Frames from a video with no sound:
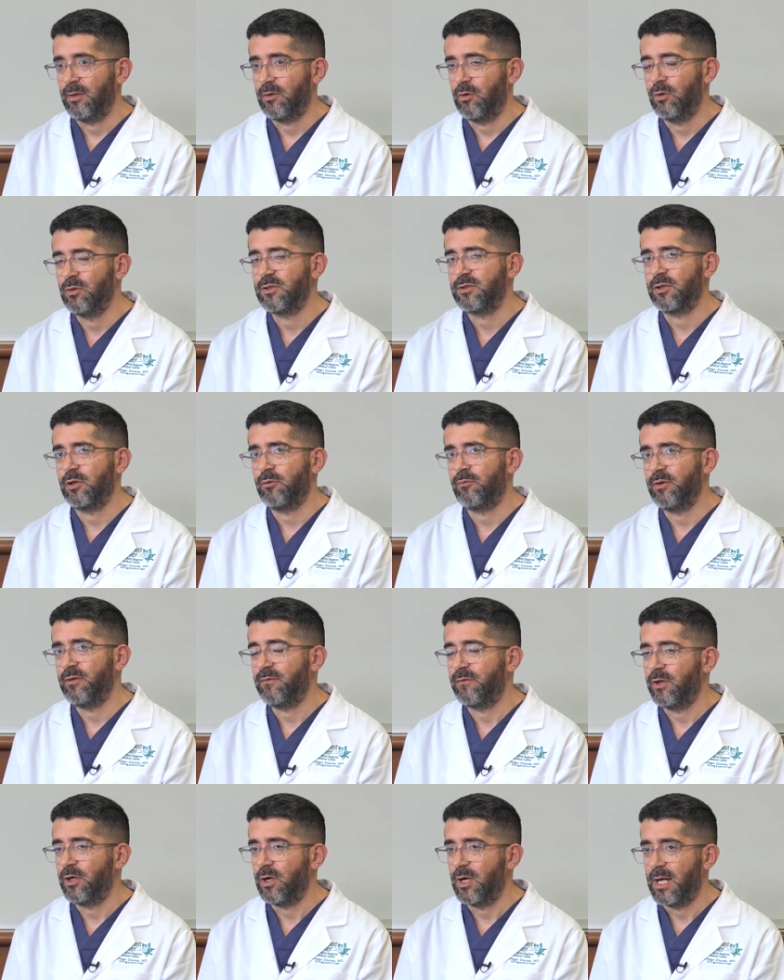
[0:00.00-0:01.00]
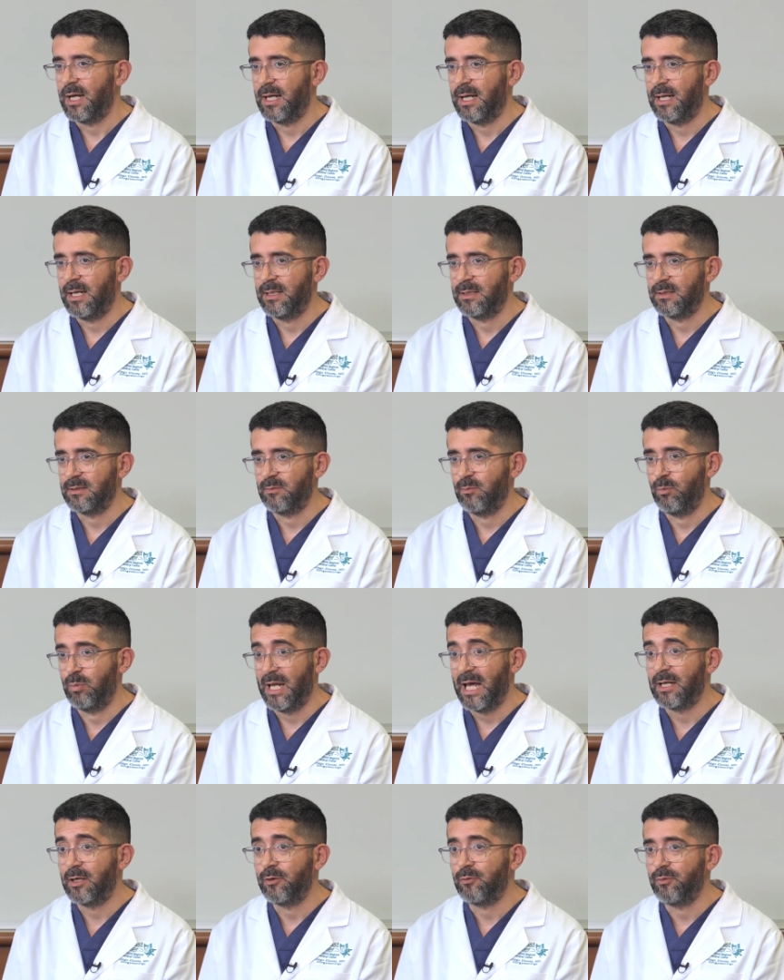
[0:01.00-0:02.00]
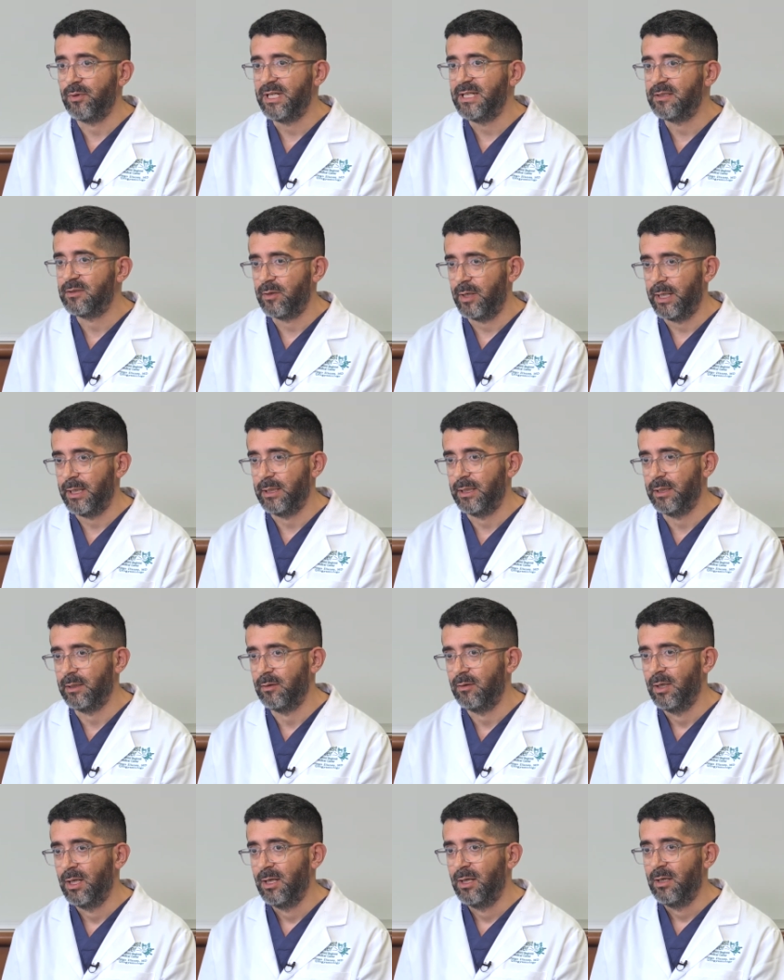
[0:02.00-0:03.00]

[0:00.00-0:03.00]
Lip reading: Also referred as bladder retraining.